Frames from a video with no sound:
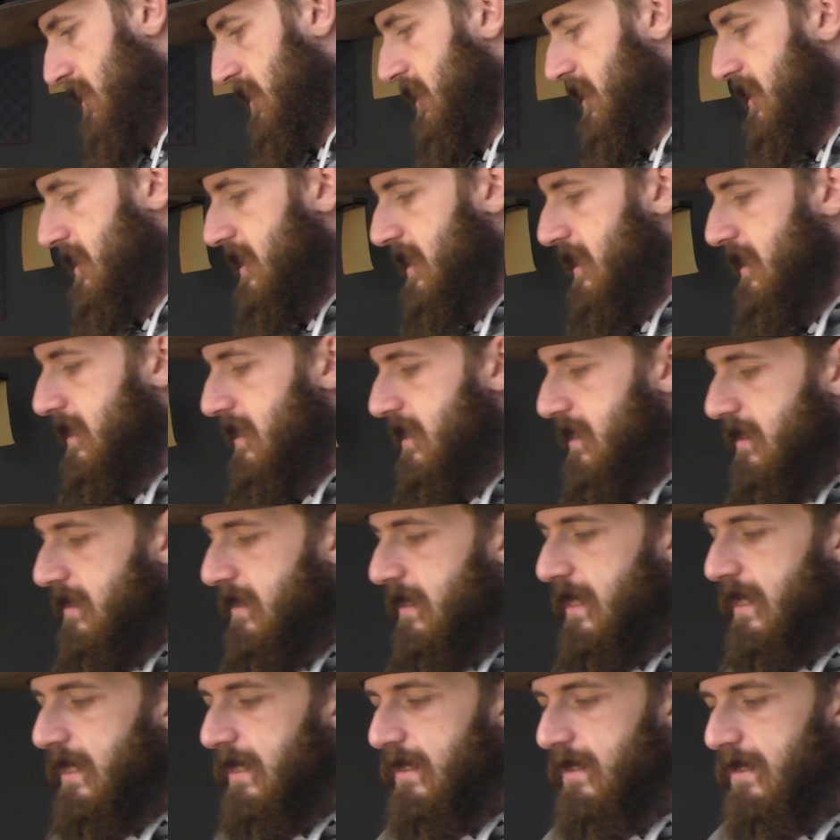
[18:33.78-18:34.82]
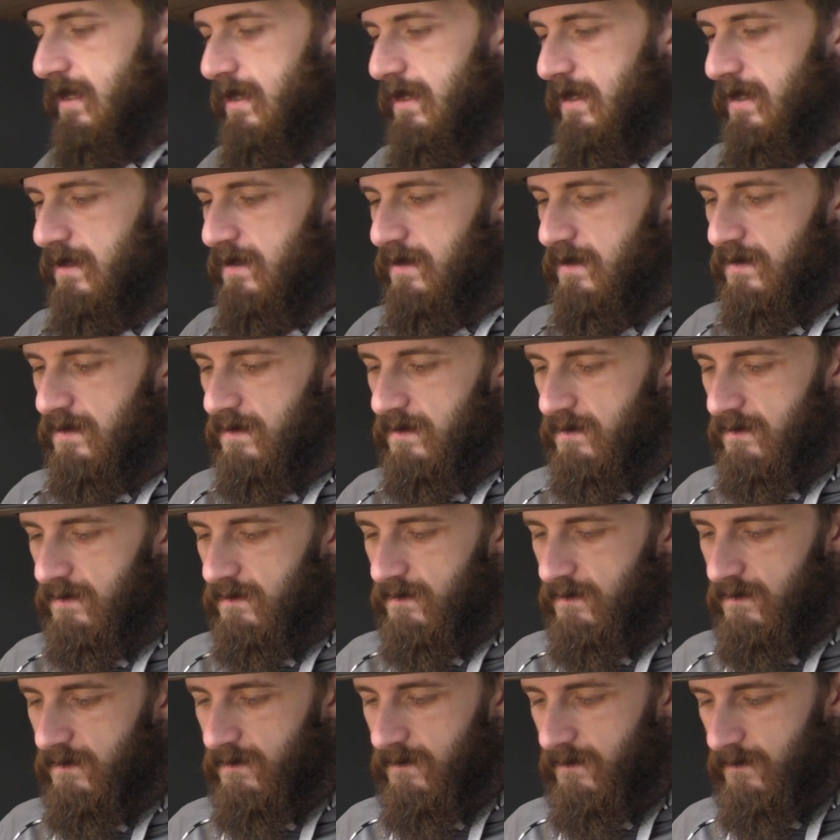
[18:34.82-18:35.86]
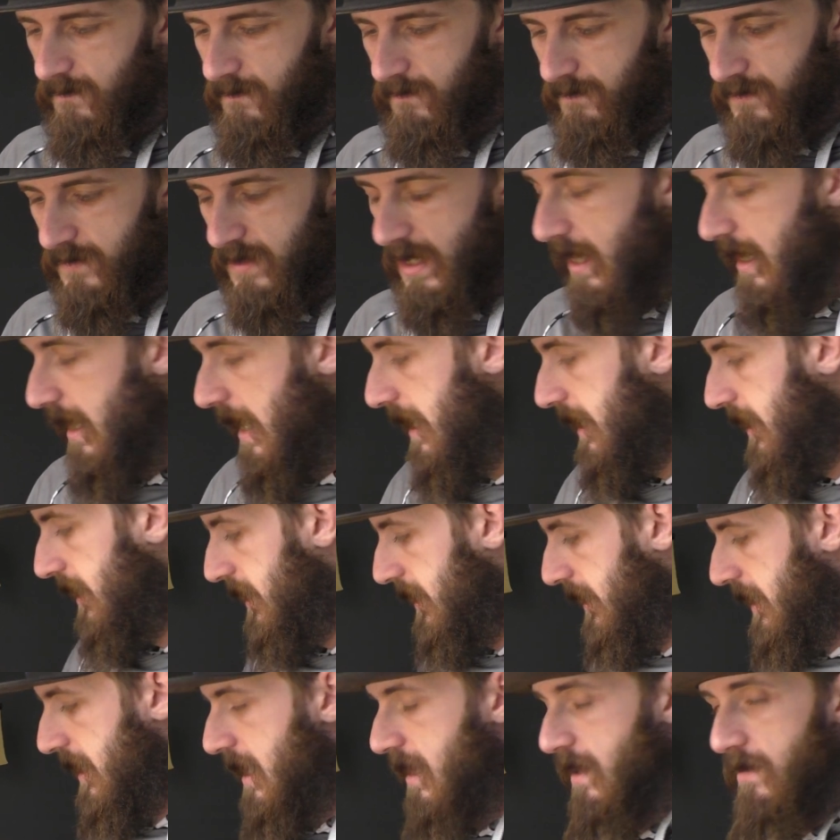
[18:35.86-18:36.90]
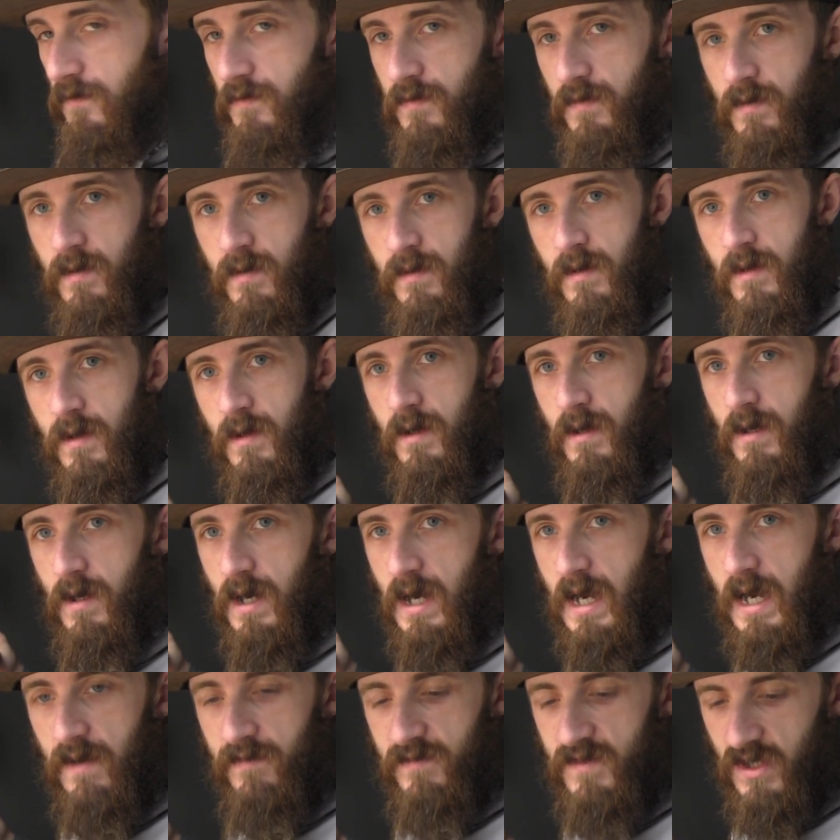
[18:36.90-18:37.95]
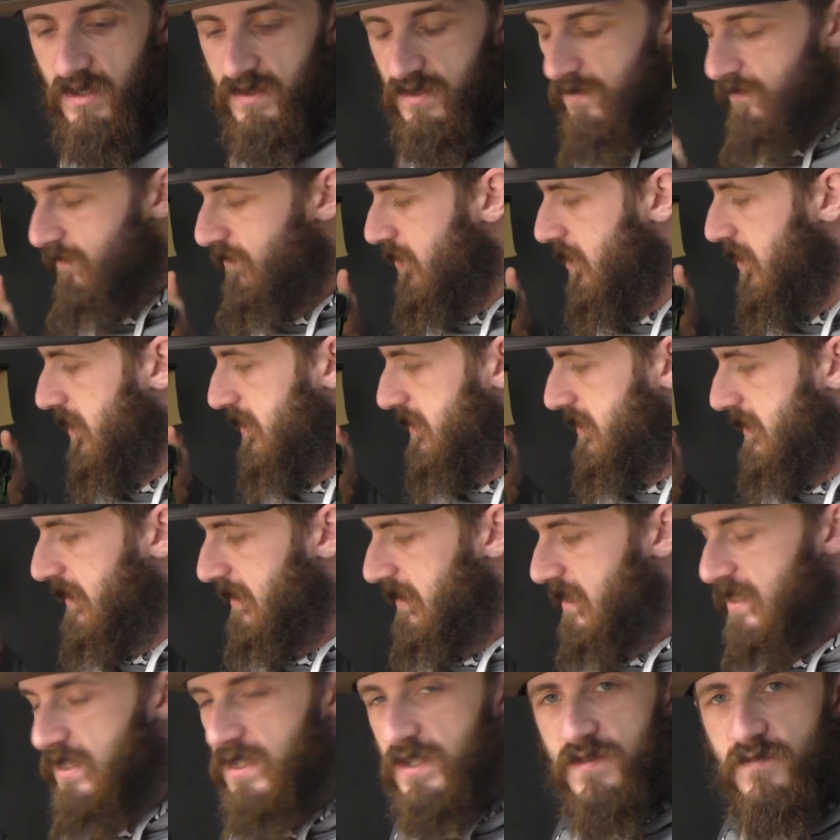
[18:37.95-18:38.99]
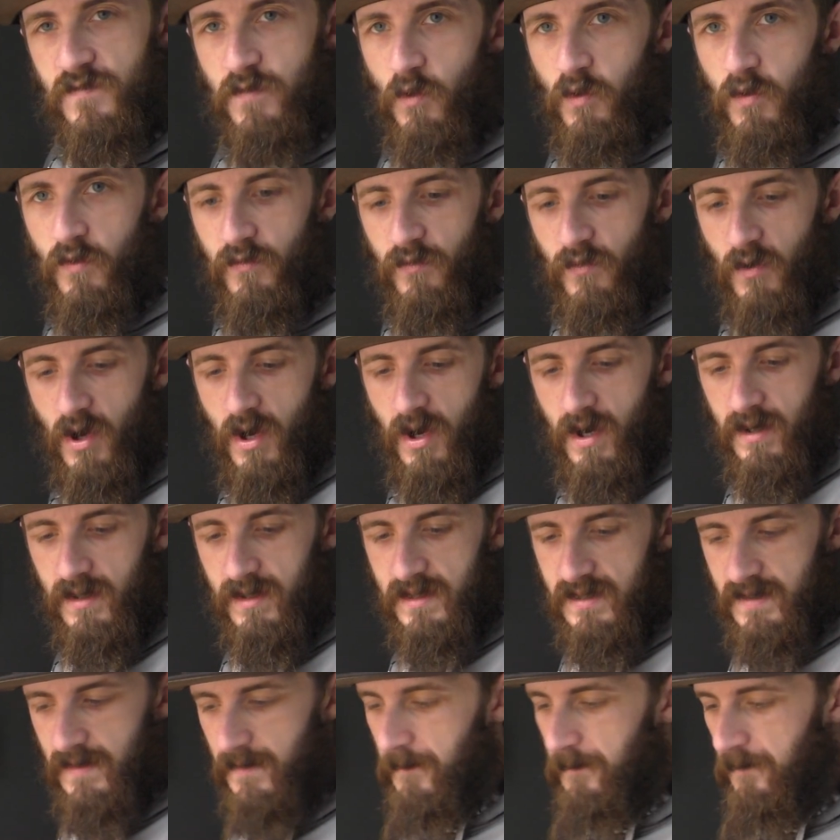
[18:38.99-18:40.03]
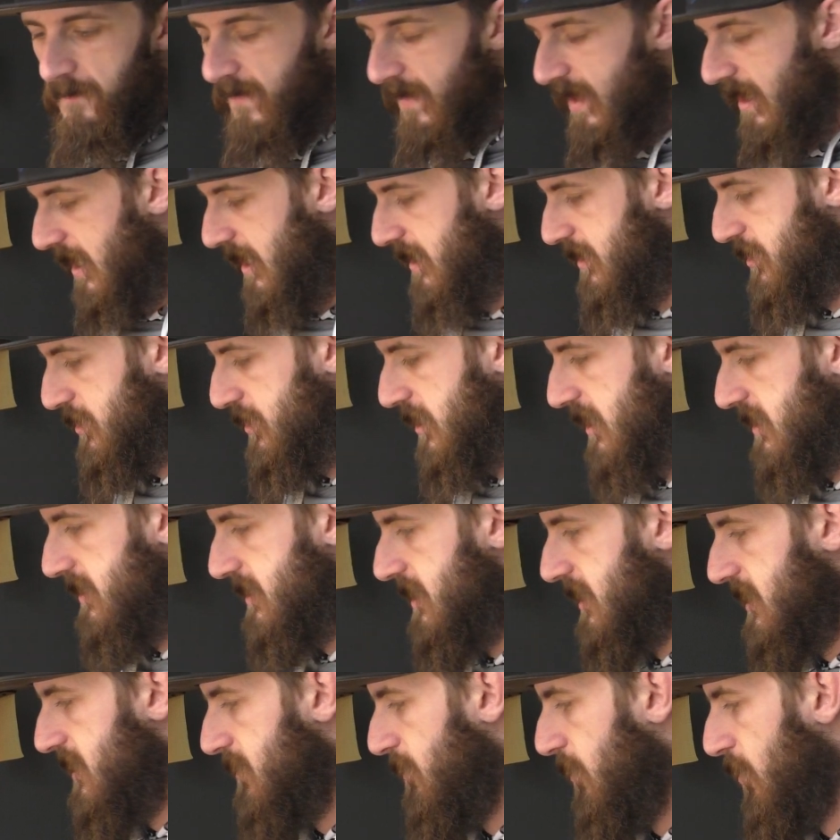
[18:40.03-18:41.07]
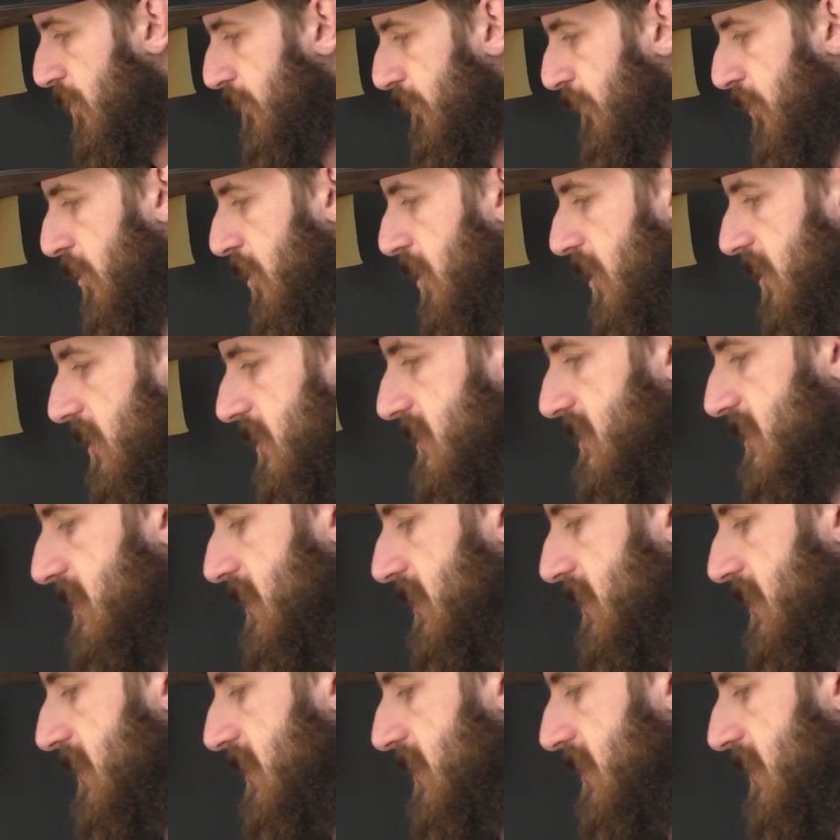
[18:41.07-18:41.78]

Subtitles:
See, like, I have tons of frogs. Like, this is full of frogs. I just got 6 more frogs.